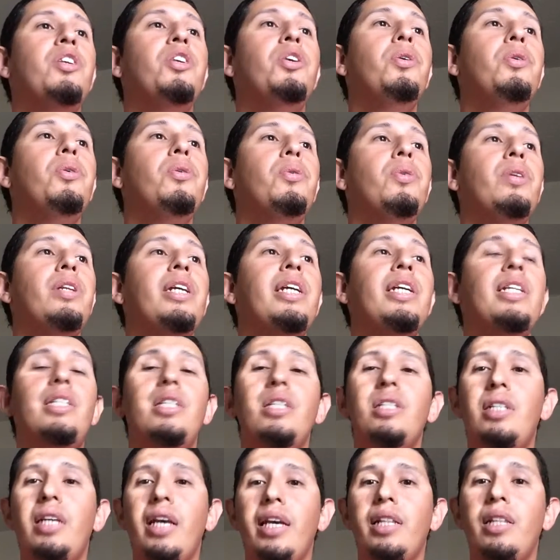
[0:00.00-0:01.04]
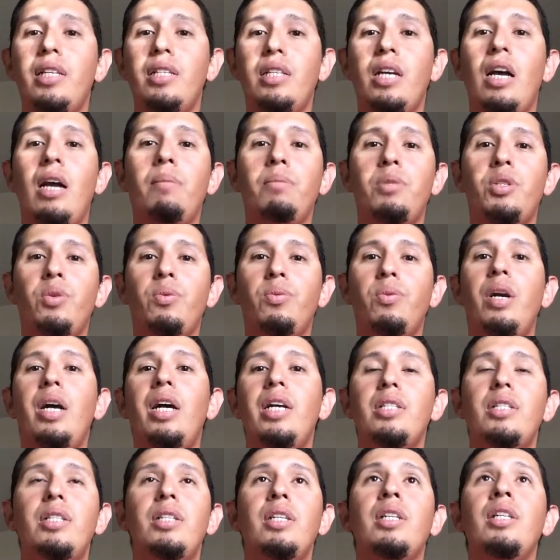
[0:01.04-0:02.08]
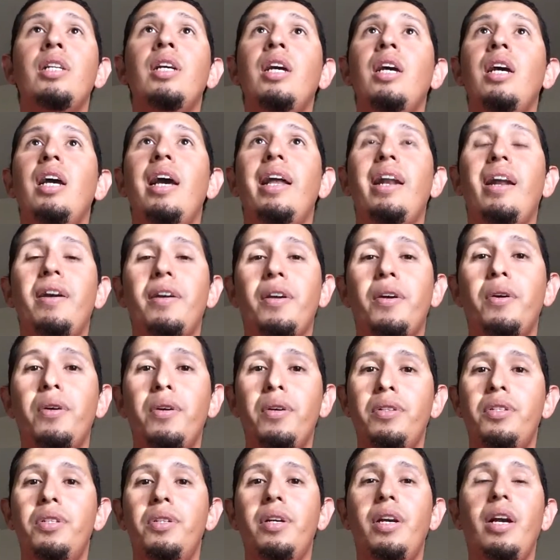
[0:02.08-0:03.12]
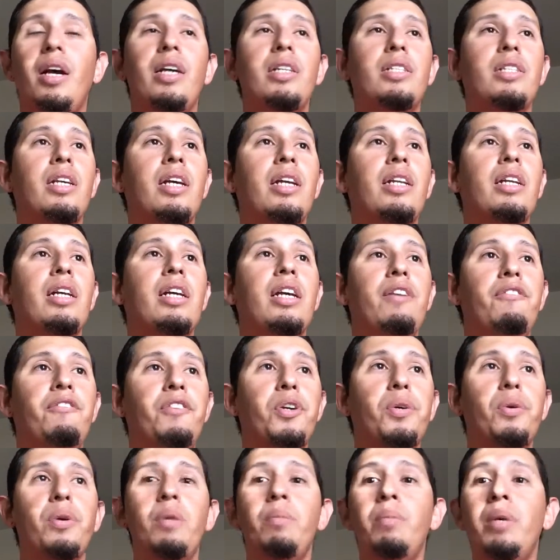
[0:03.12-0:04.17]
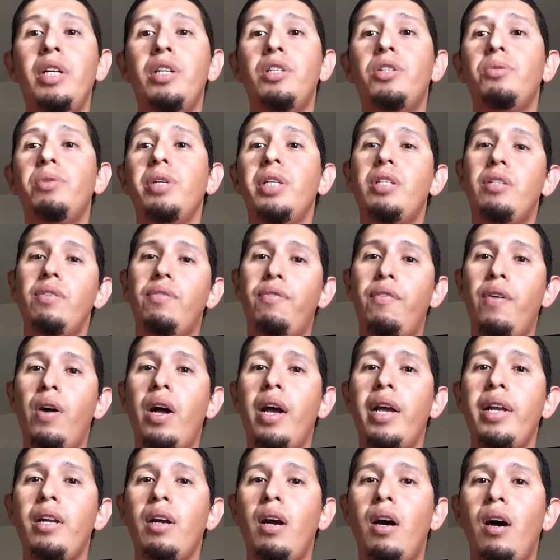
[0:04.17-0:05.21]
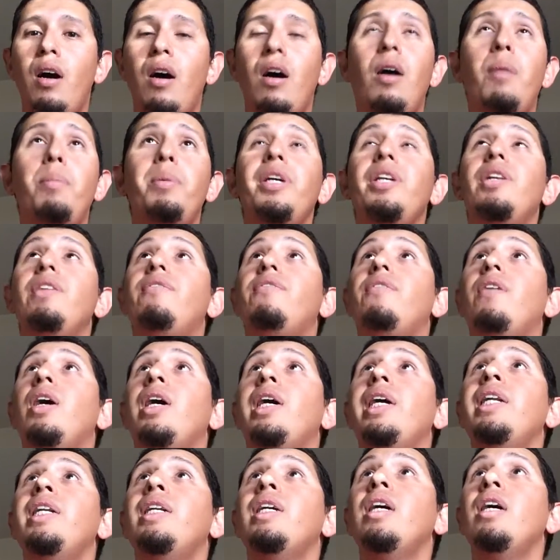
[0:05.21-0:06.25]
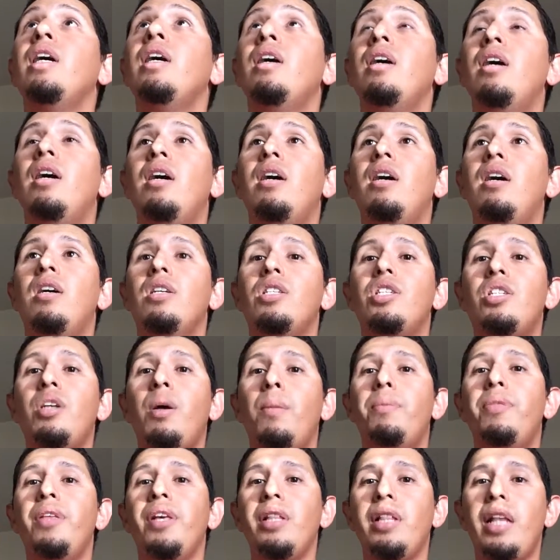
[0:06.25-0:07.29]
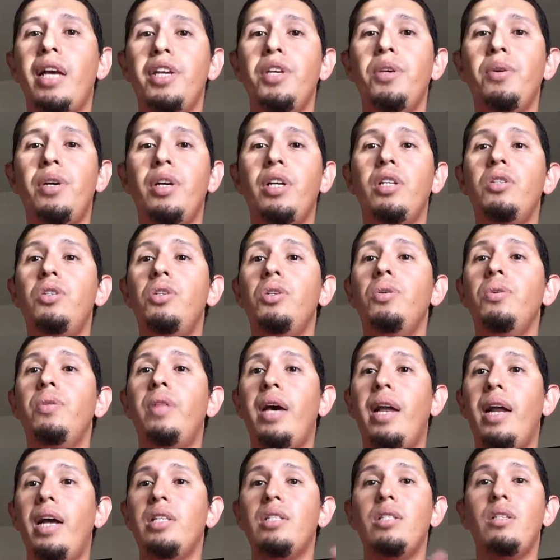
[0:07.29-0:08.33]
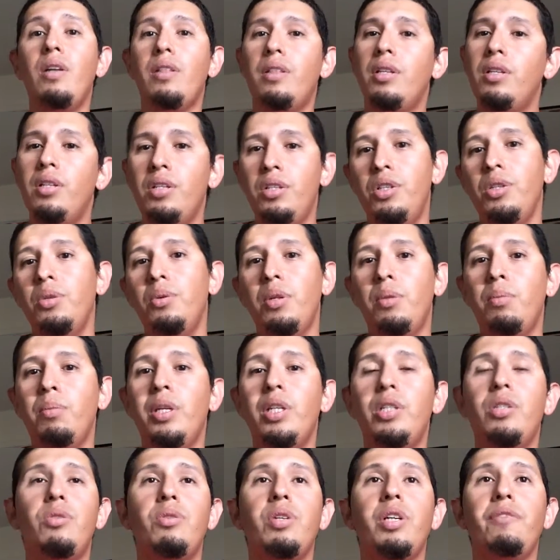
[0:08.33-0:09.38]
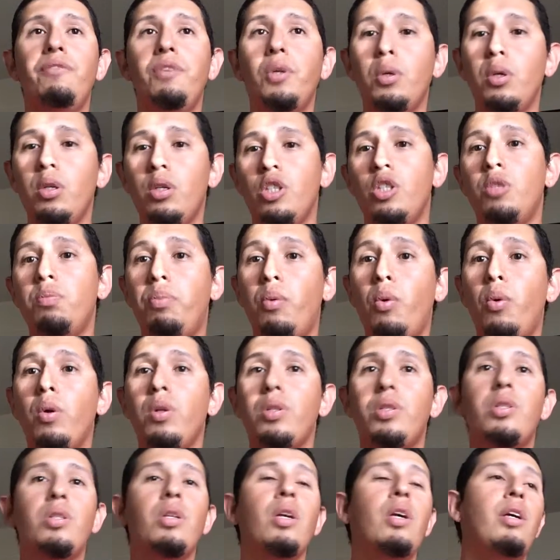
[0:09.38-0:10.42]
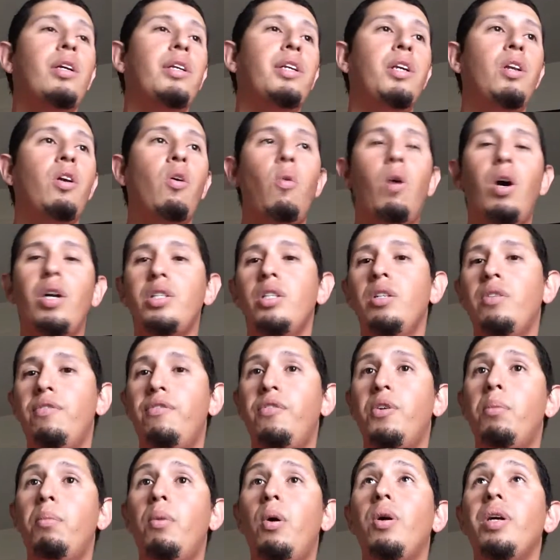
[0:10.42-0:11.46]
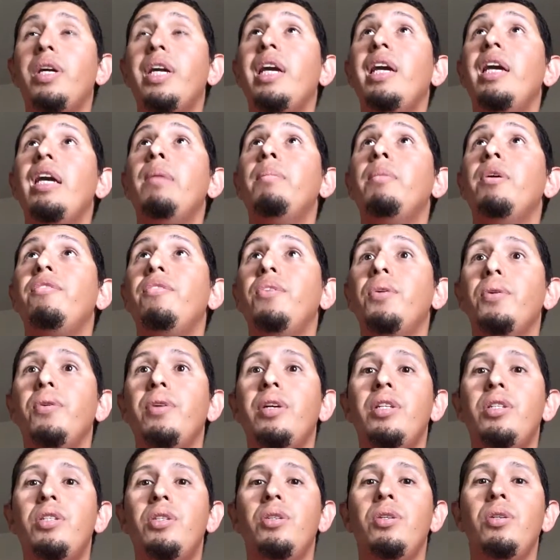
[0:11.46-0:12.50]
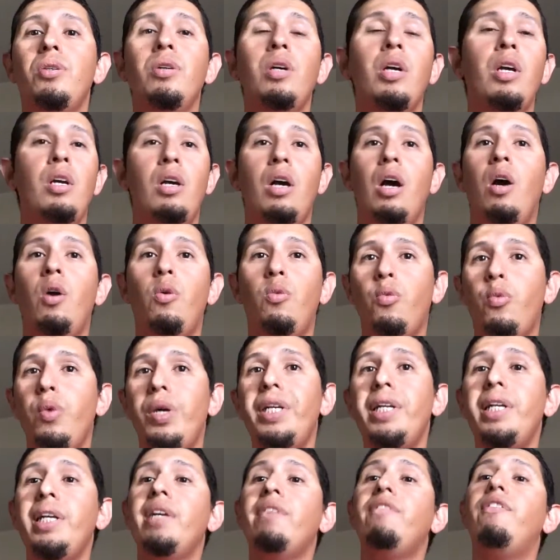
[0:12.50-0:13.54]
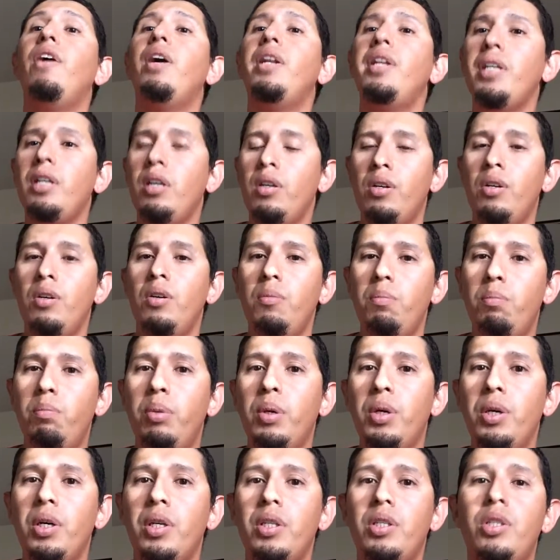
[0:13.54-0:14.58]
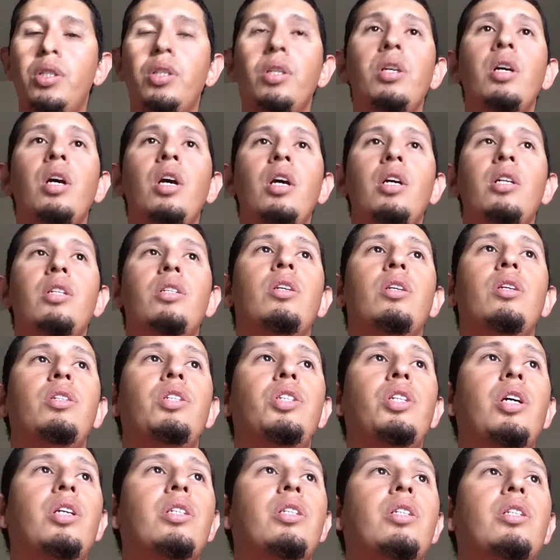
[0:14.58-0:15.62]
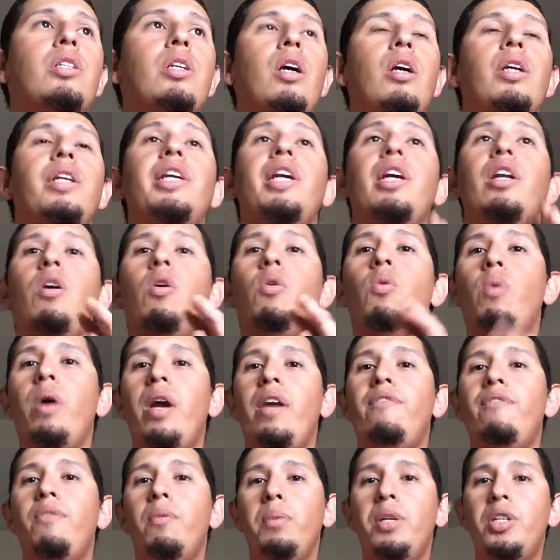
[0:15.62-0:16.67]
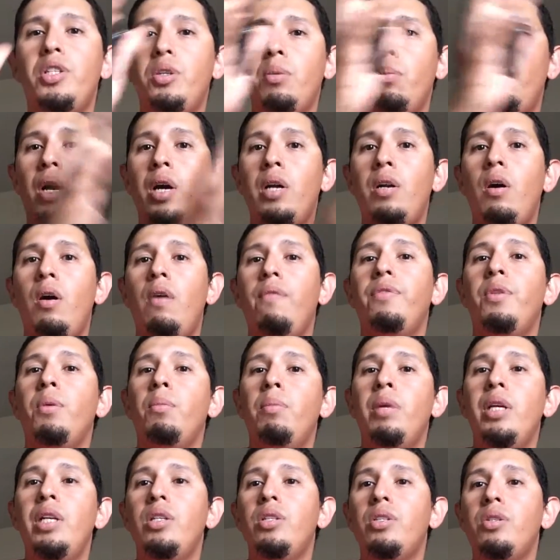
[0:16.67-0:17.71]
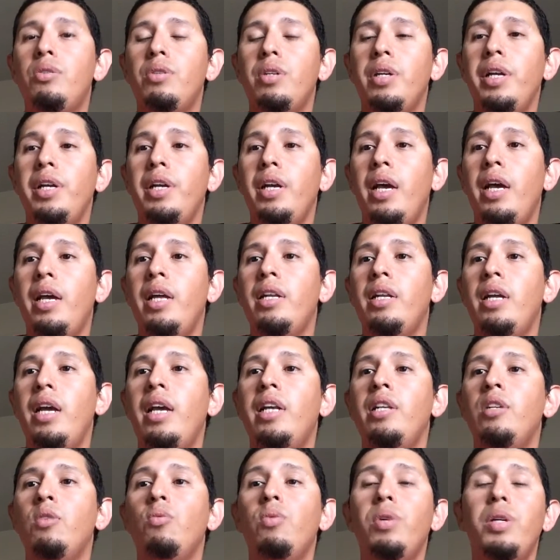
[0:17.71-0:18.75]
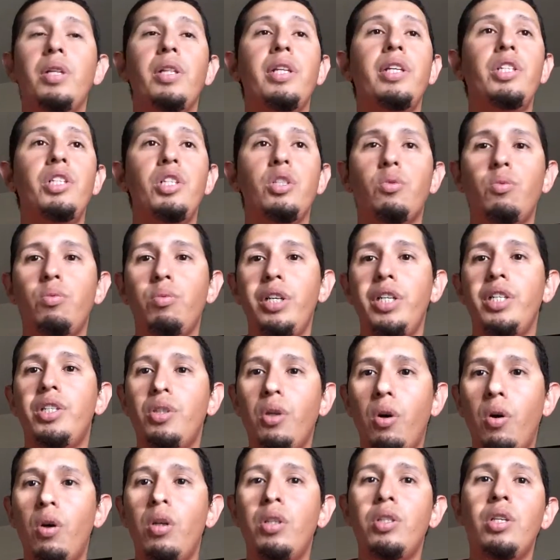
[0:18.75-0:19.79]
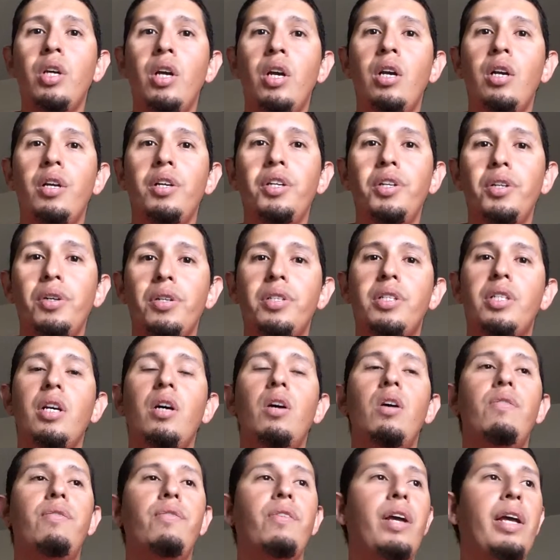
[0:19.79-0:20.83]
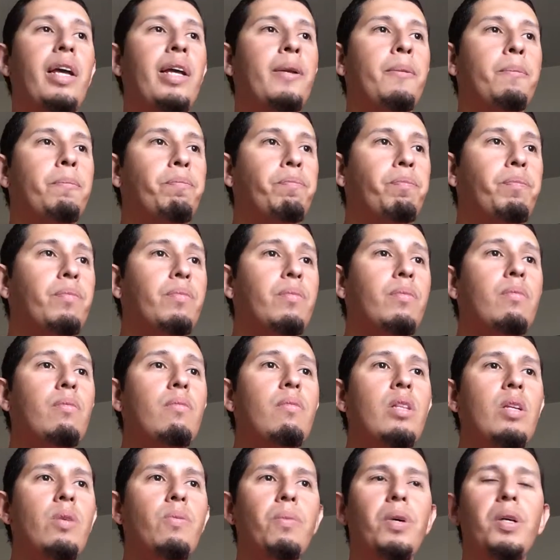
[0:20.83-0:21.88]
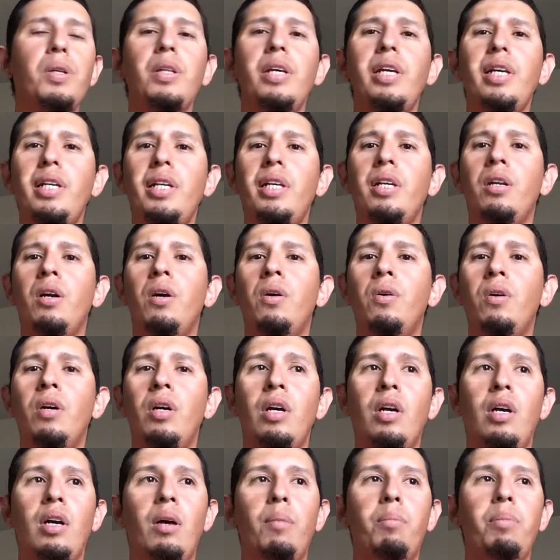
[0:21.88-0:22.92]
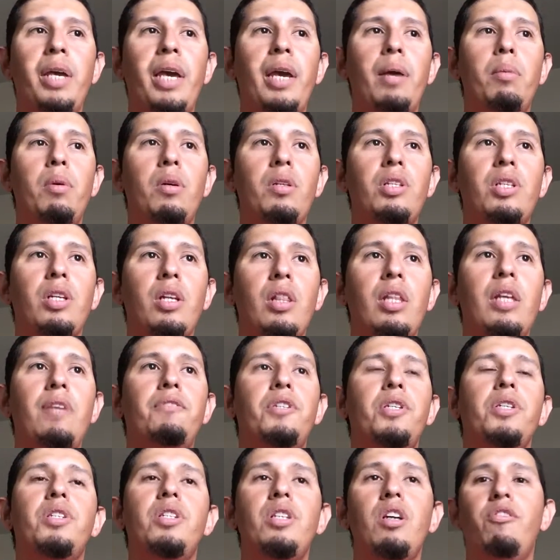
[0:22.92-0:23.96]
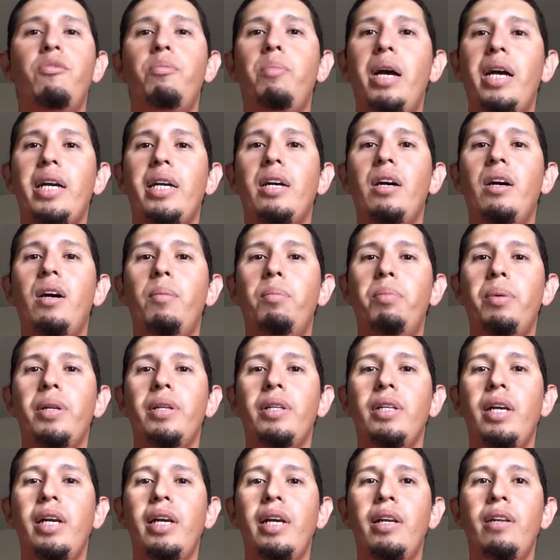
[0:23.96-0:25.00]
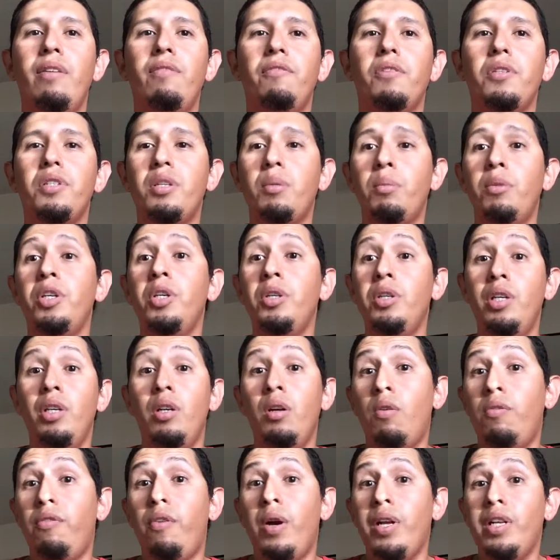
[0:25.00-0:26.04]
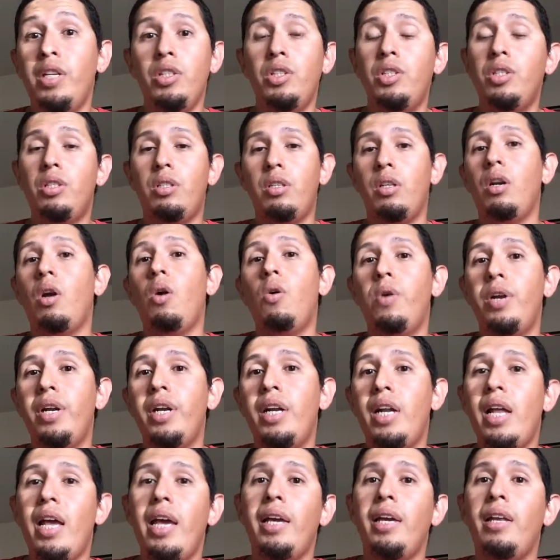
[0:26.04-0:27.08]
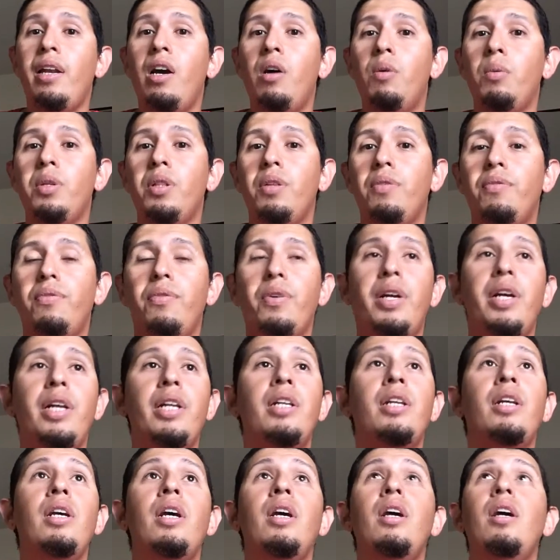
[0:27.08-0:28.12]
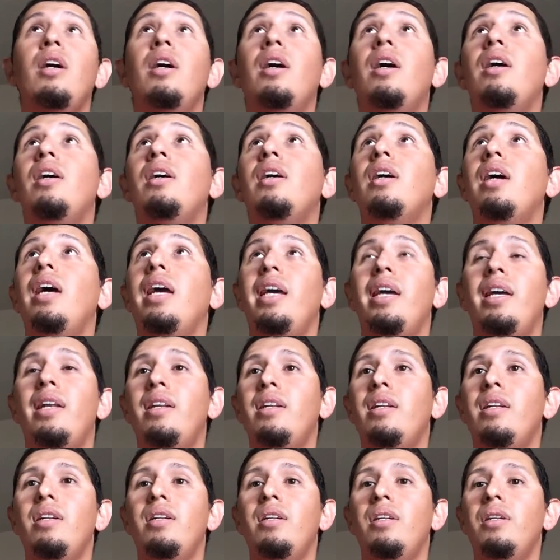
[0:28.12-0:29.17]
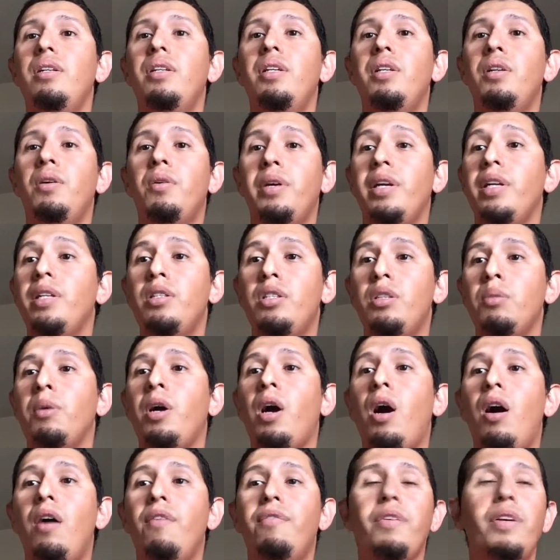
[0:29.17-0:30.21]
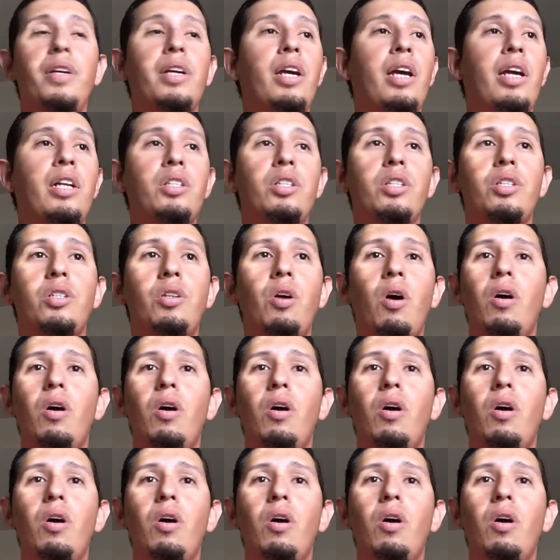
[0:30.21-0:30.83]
you need to take the time to rest. And I encourage you guys that if you're in ministry, to find a hobby, to find something that you can do that has nothing to do with ministry. If you're into sports, watching a football game, if you're into reading, finding a good book to just get your mind off the ministry, and really just recharge yourself, and really be able to lift yourself back up. And for some of you, find it just going and hanging out with a friend, and getting some coffee and just